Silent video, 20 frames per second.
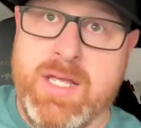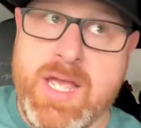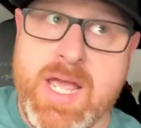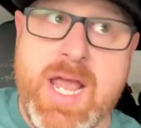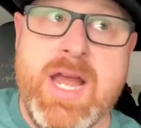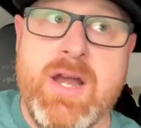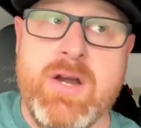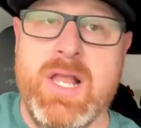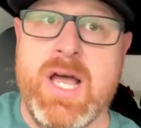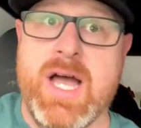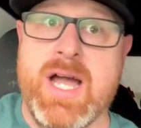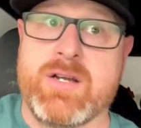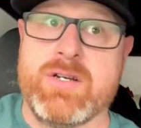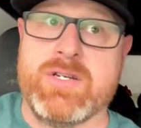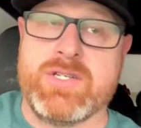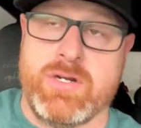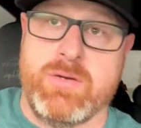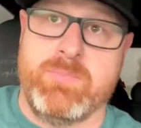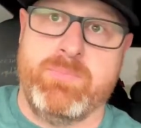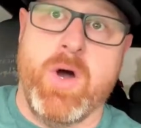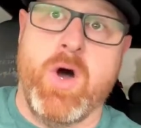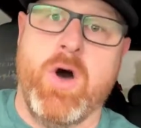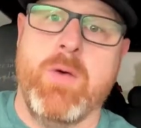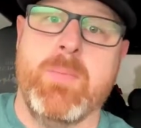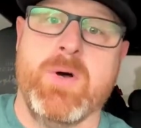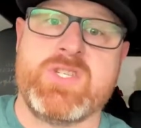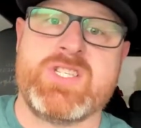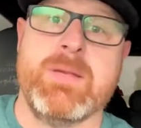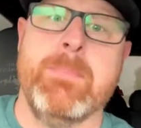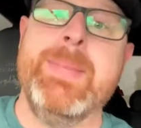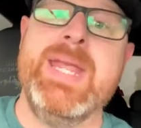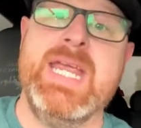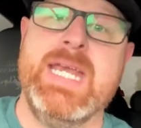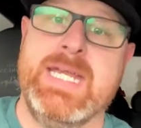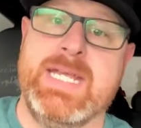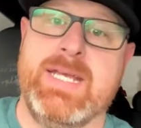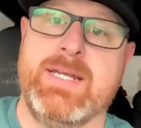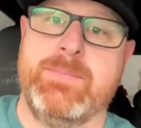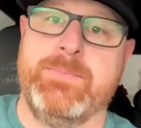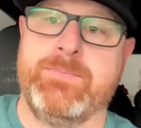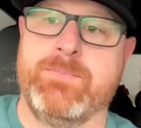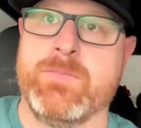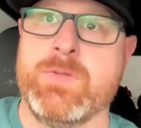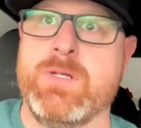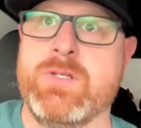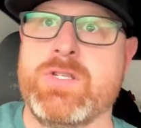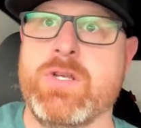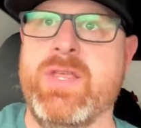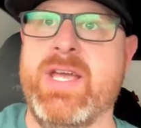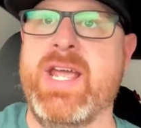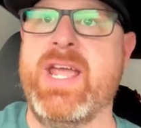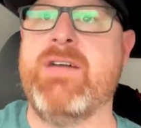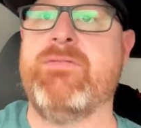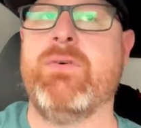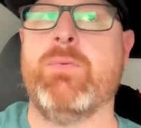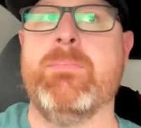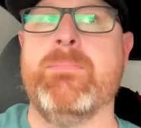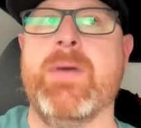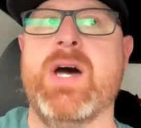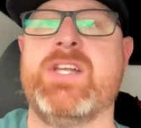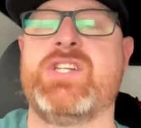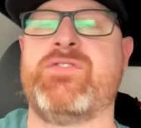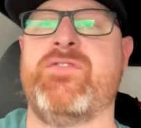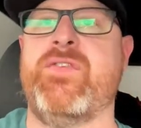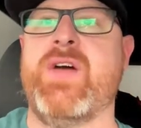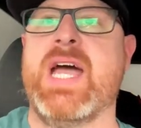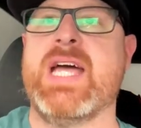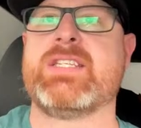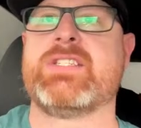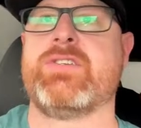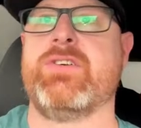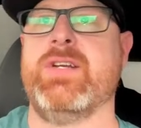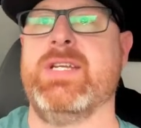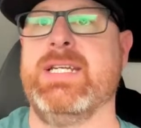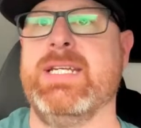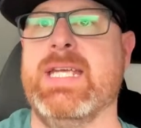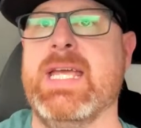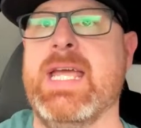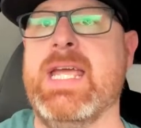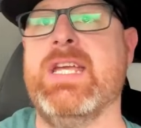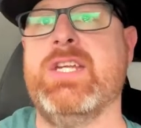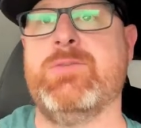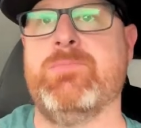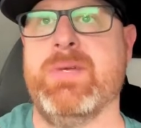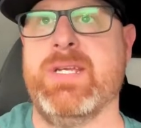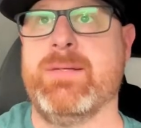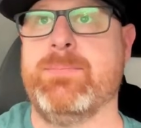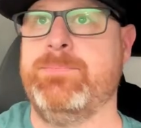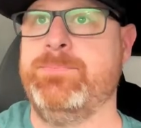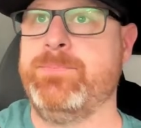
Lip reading: Air lockers are almost immediate, so they have a much faster engagement,